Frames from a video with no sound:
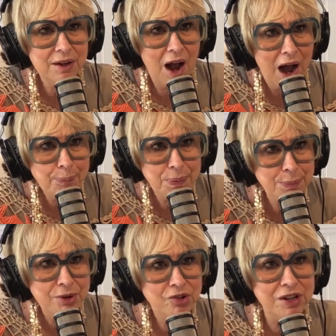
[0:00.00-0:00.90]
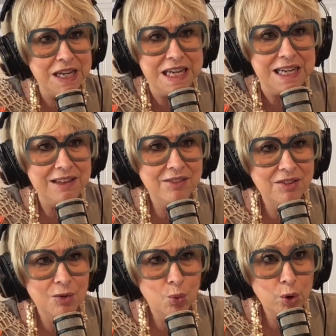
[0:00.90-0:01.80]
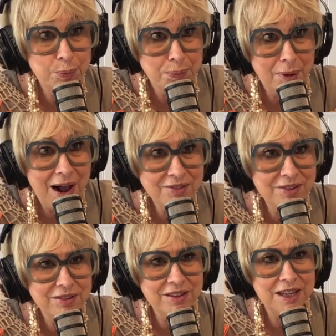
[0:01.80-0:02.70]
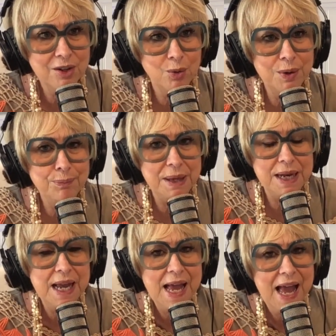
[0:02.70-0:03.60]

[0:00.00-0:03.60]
copy machines, word processing equipment.